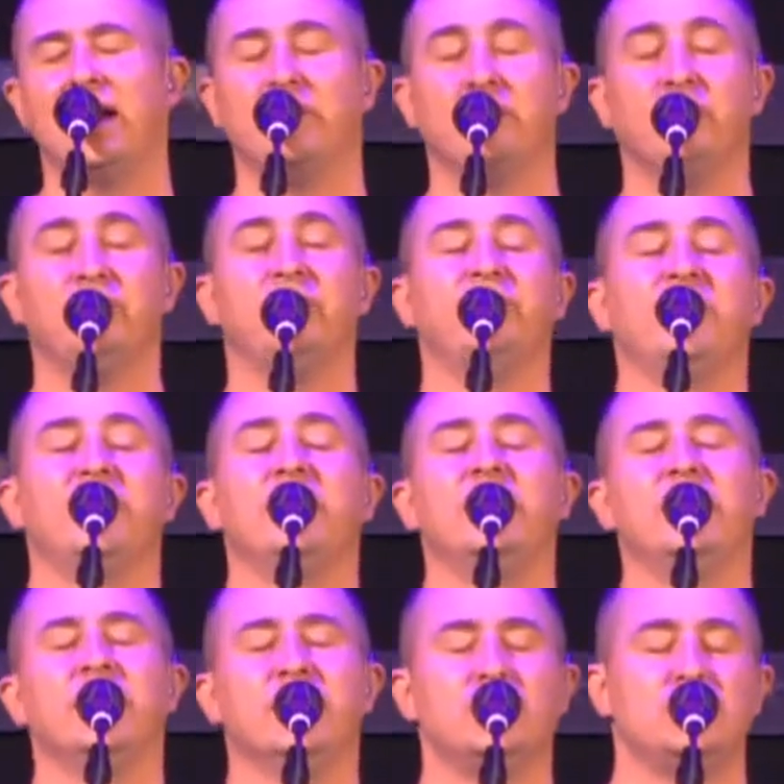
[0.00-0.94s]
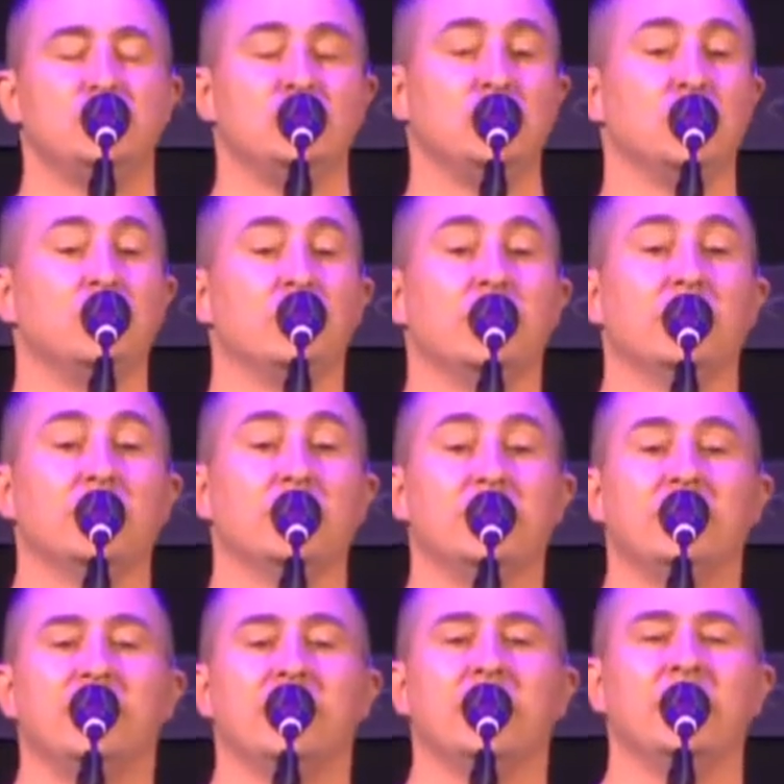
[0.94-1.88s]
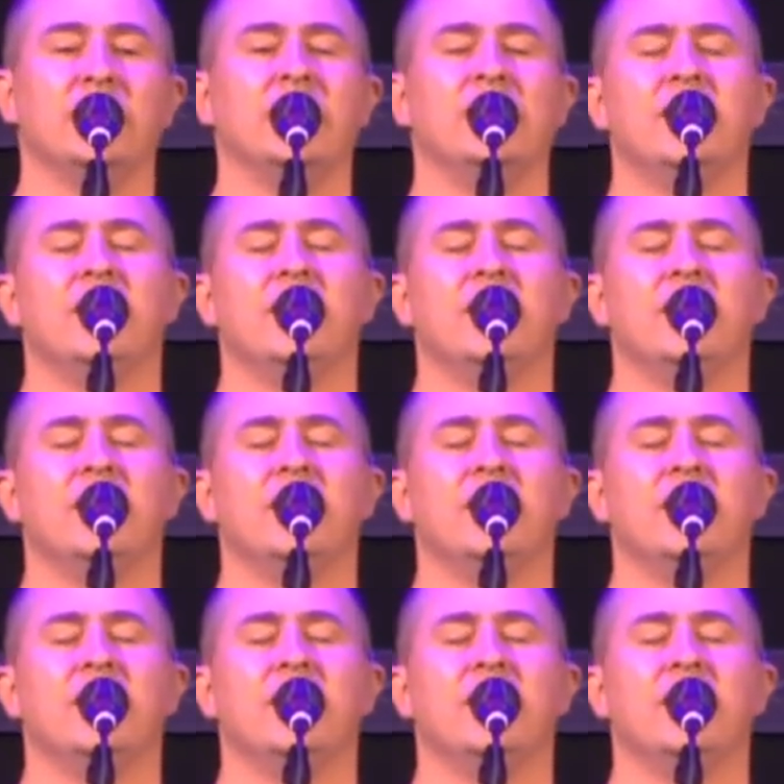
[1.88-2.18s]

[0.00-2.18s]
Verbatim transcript: don't feel it, you're working.